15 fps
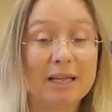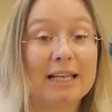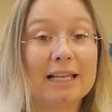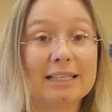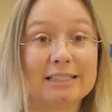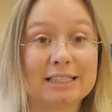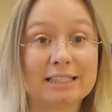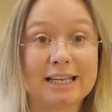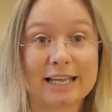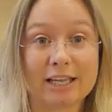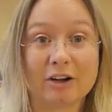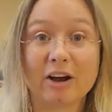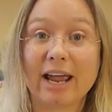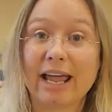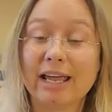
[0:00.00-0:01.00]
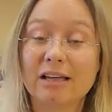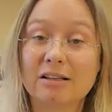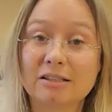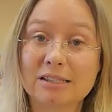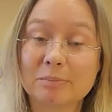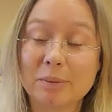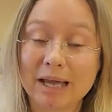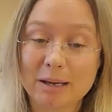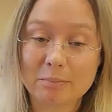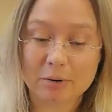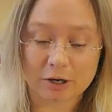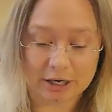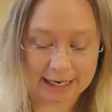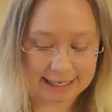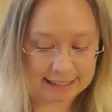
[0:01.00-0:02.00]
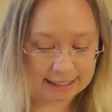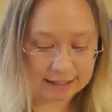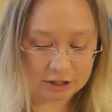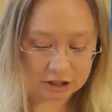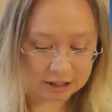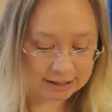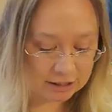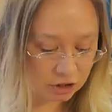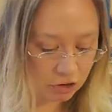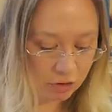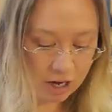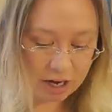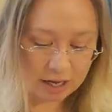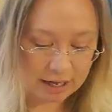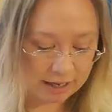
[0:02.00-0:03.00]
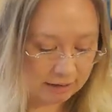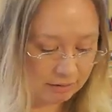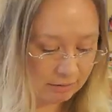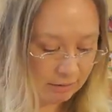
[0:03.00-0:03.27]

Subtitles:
is to take your angles paper and to just draw